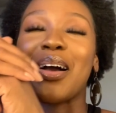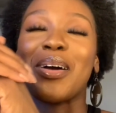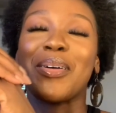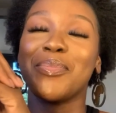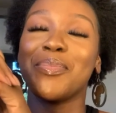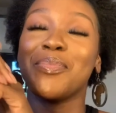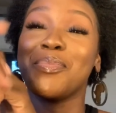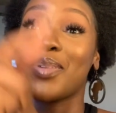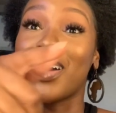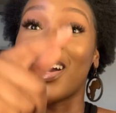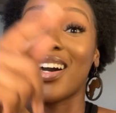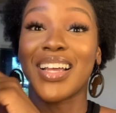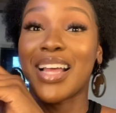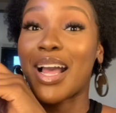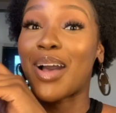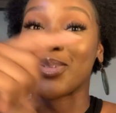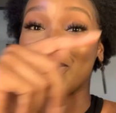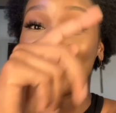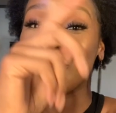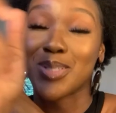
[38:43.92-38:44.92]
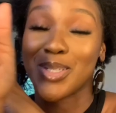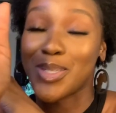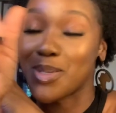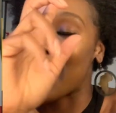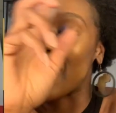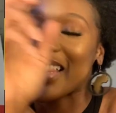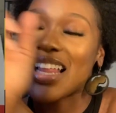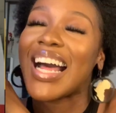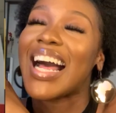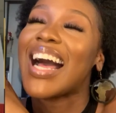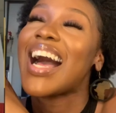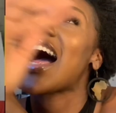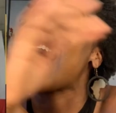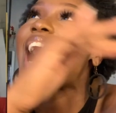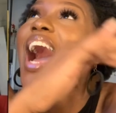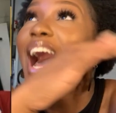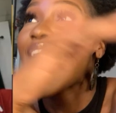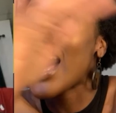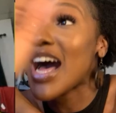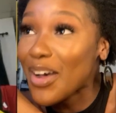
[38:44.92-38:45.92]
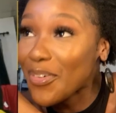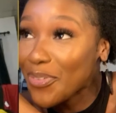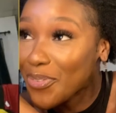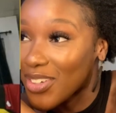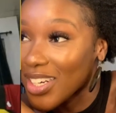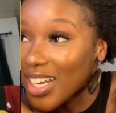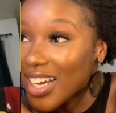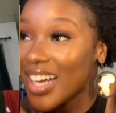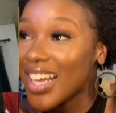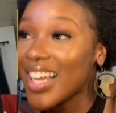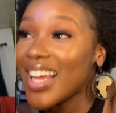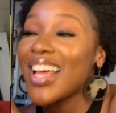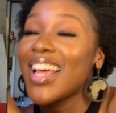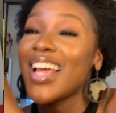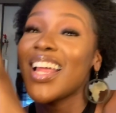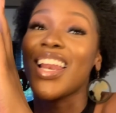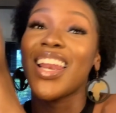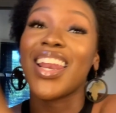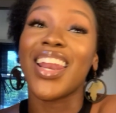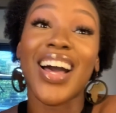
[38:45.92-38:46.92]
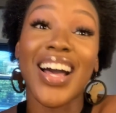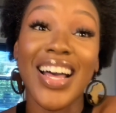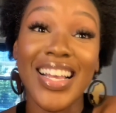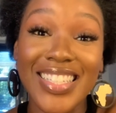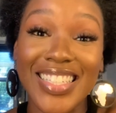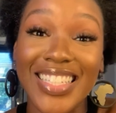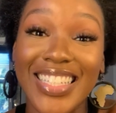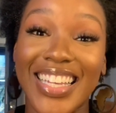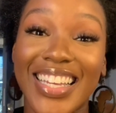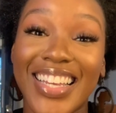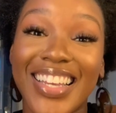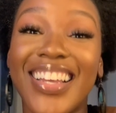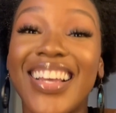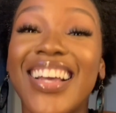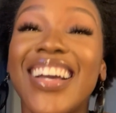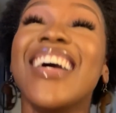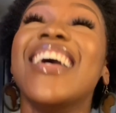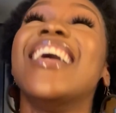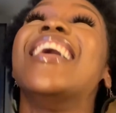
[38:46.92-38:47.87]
But I'll talk to you about that after. Lastly,